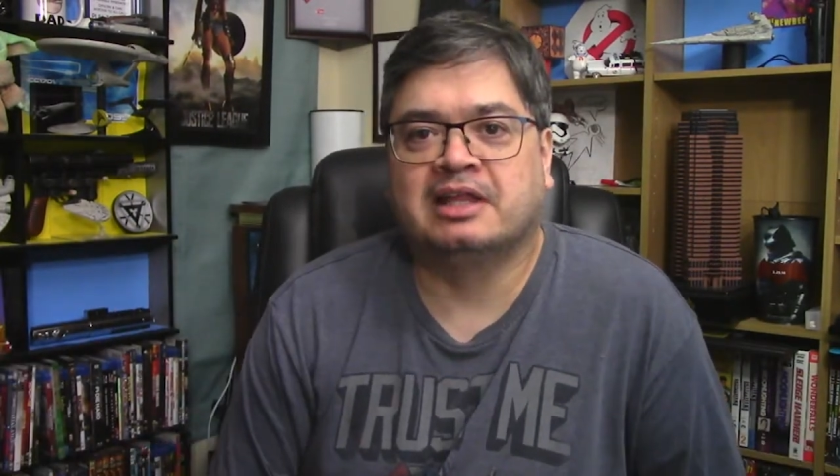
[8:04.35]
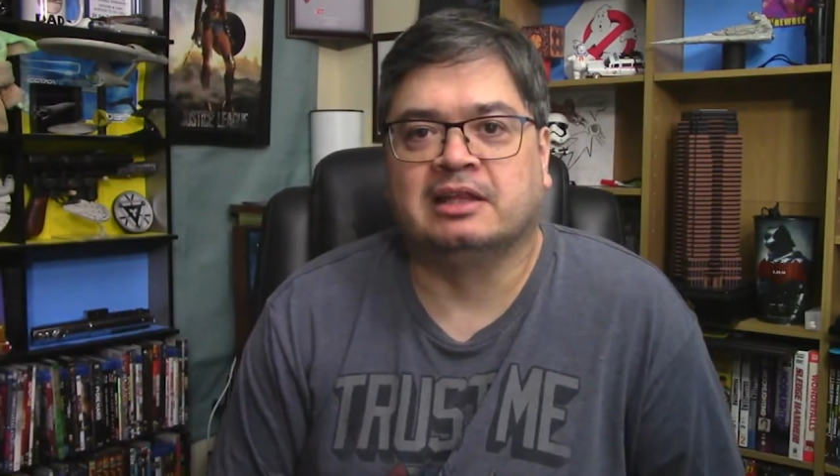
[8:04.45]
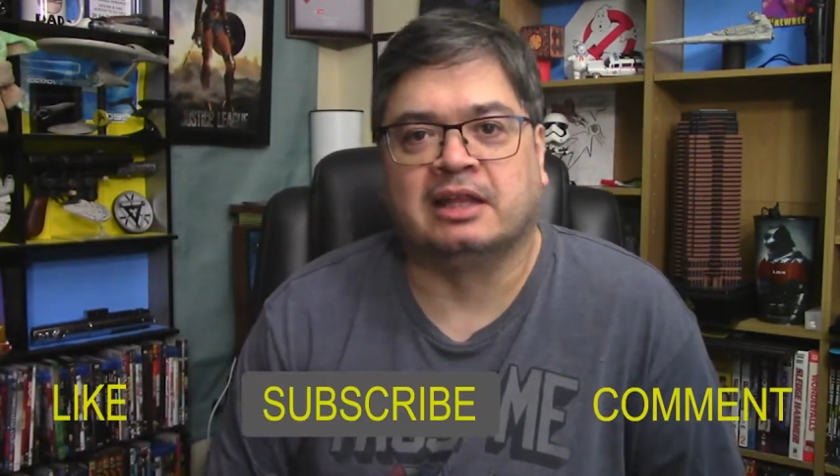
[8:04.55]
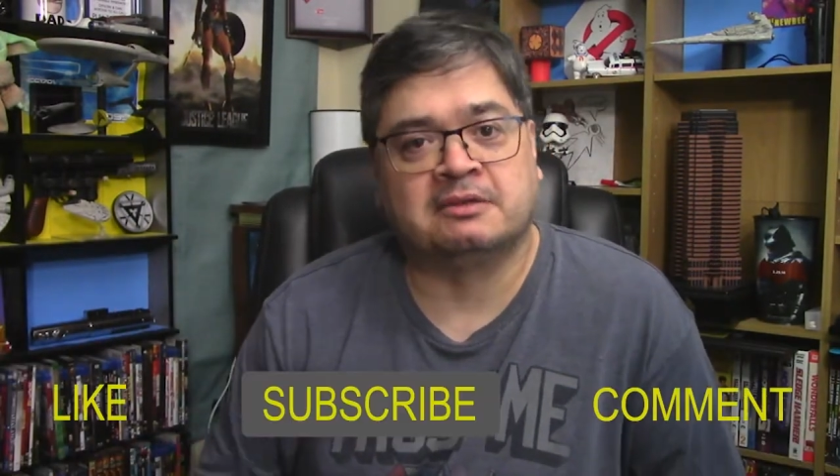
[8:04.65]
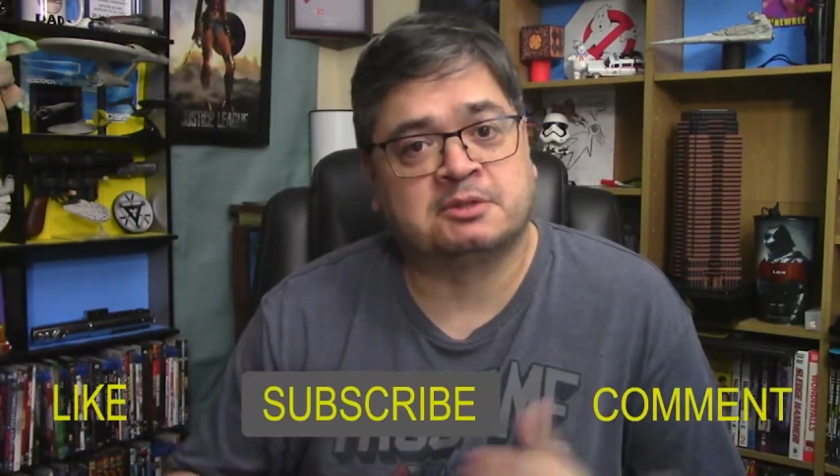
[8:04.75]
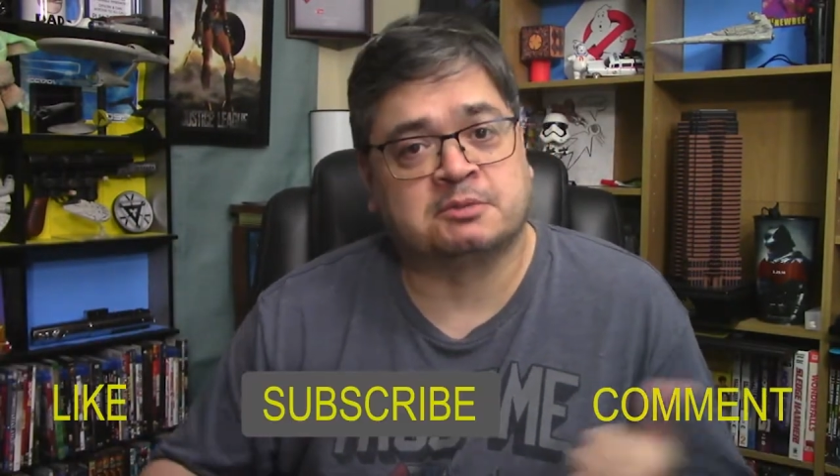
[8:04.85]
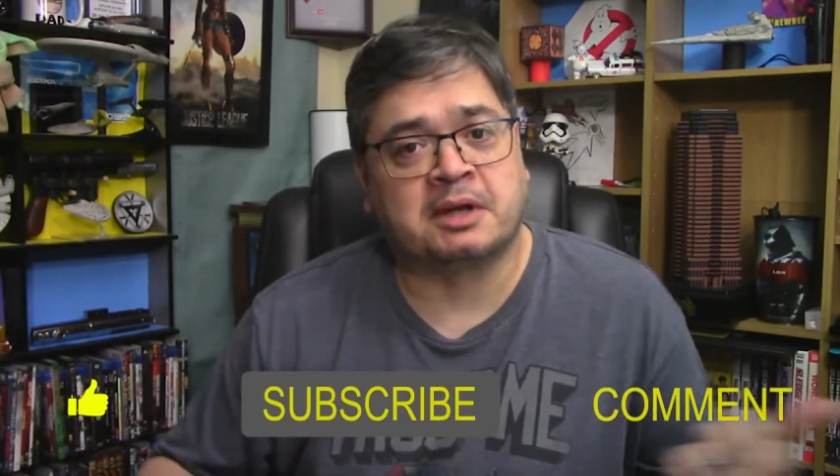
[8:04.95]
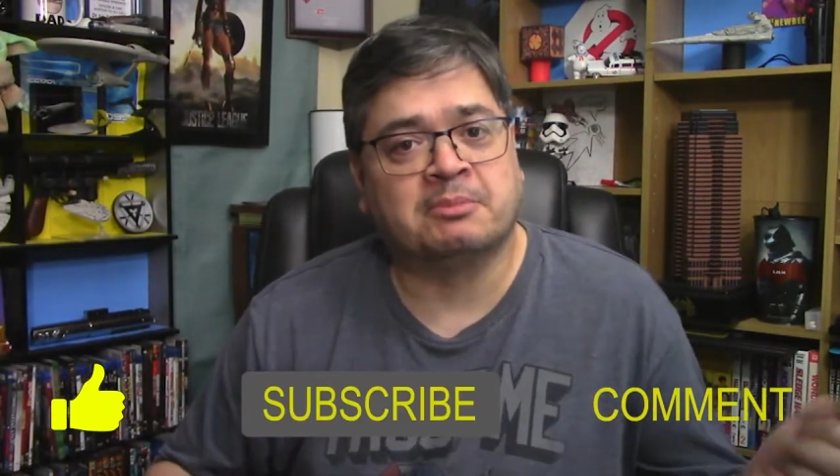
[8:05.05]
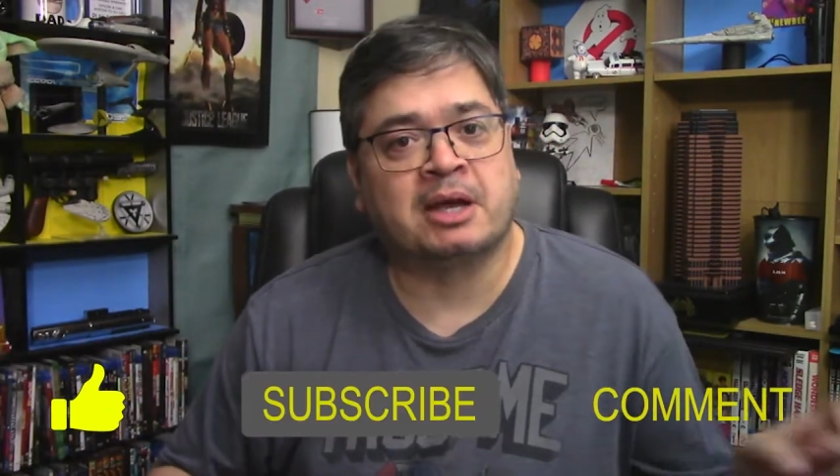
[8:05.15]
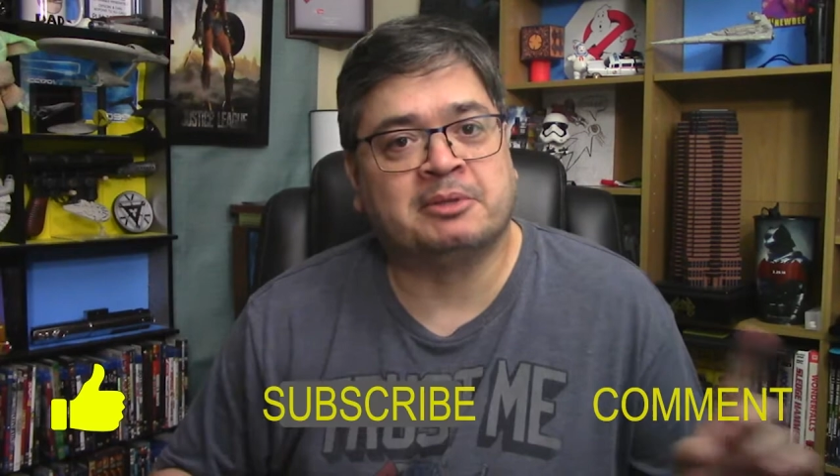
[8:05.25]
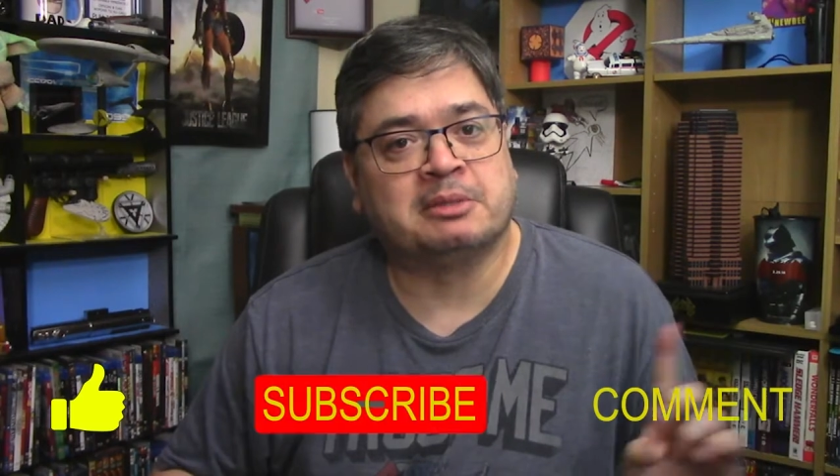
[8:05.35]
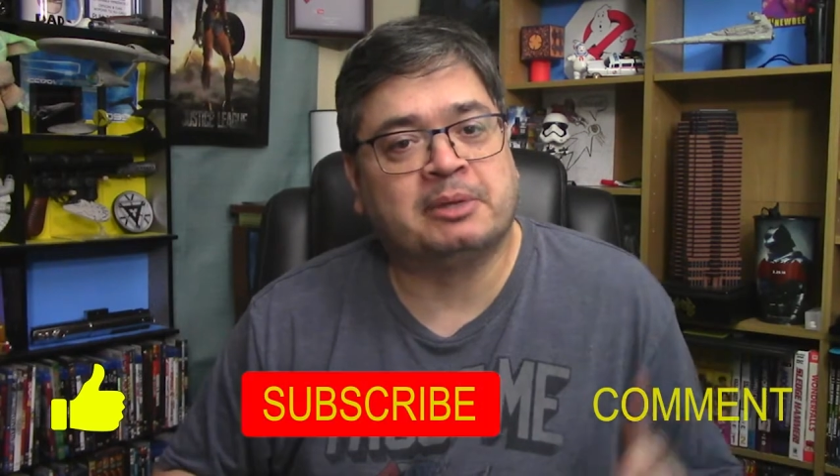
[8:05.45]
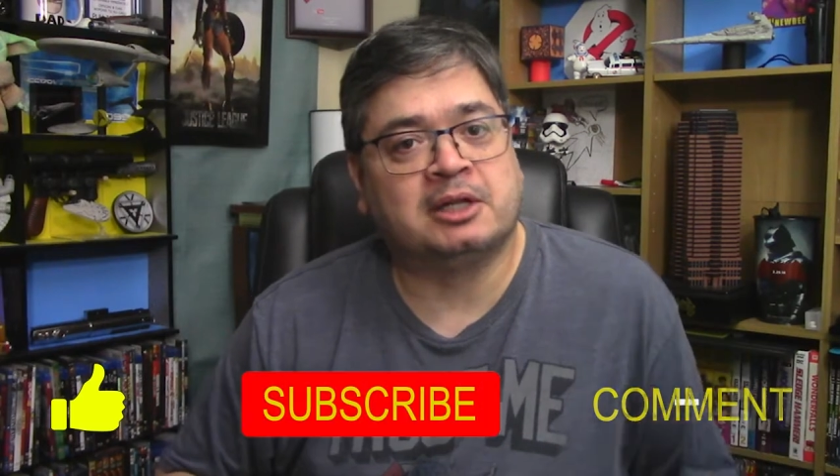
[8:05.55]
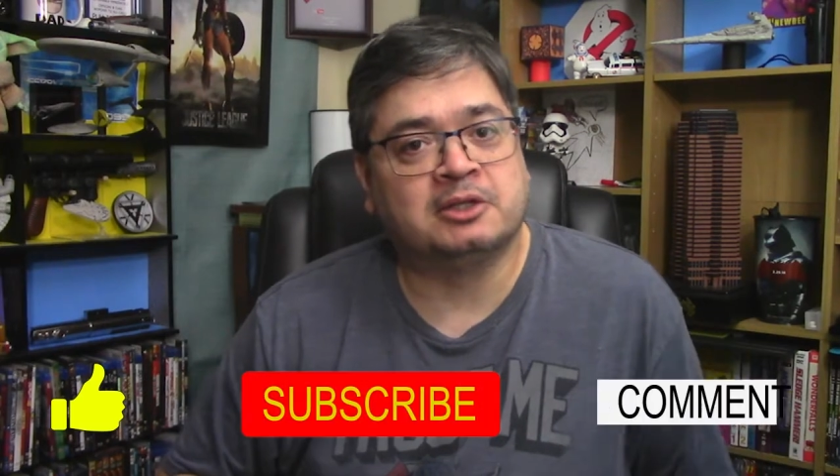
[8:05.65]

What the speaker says: Like, subscribe, comment the bell.